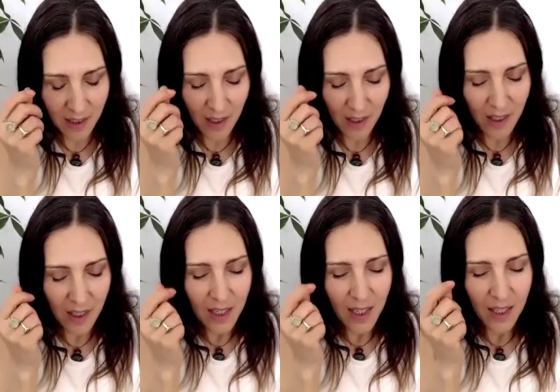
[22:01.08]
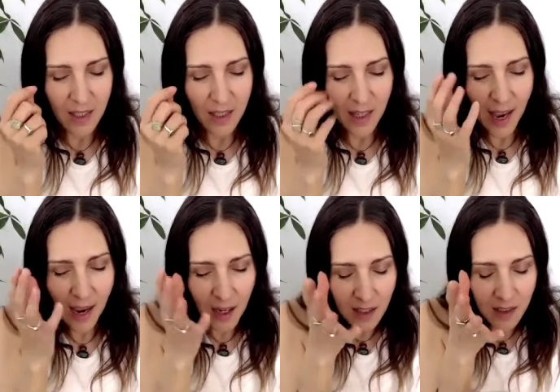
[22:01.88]
a it's an
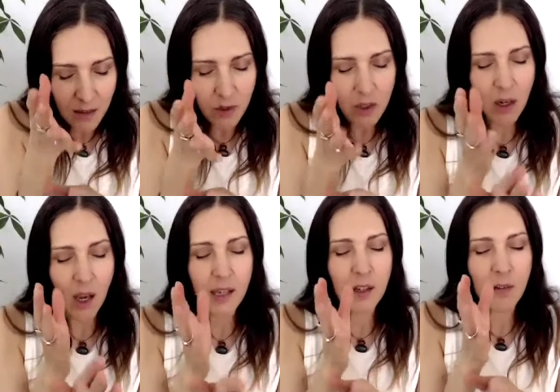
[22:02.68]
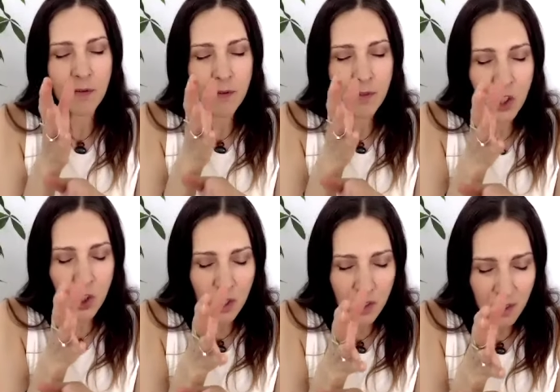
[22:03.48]
act if you like of
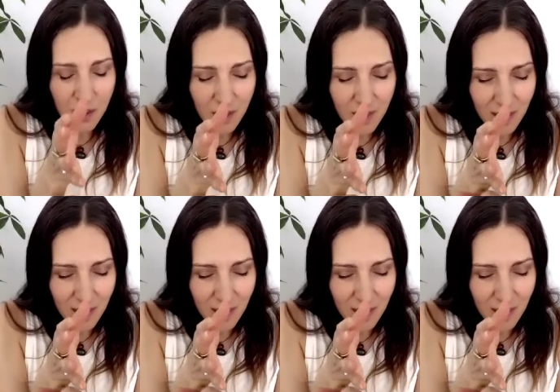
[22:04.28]
vigilance